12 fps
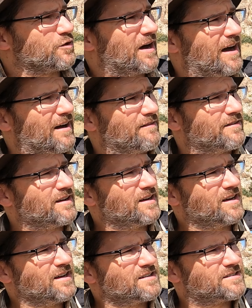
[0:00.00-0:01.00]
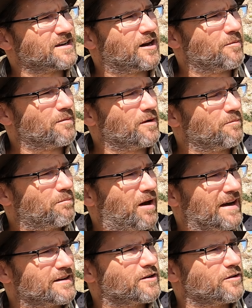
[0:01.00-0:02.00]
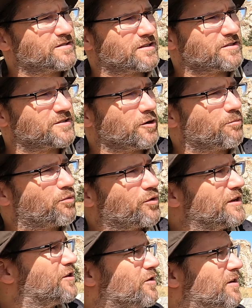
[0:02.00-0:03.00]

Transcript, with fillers: You have some pine cones that are still pretty